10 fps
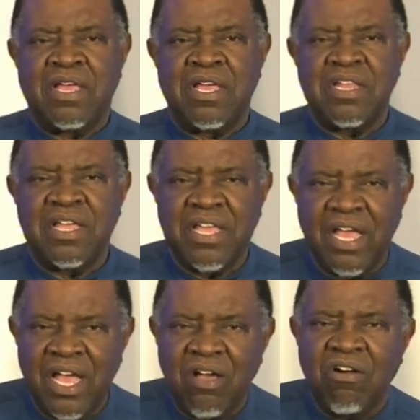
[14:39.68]
In the
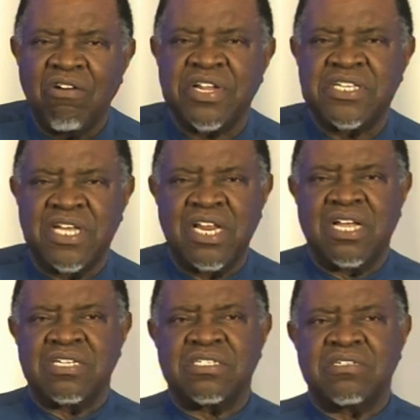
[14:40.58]
year of
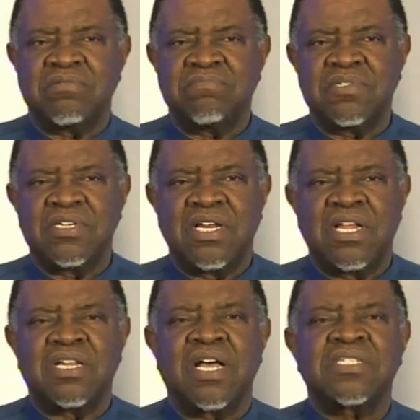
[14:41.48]
resilience,
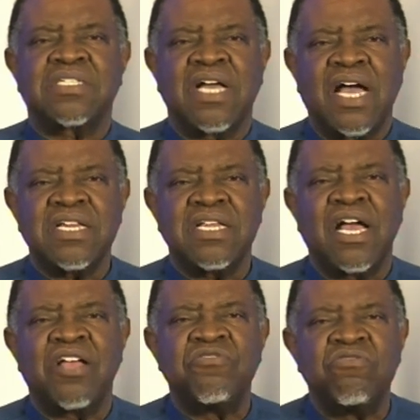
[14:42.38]
let us start
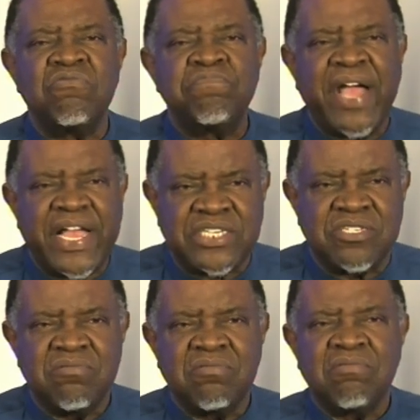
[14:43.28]
a new page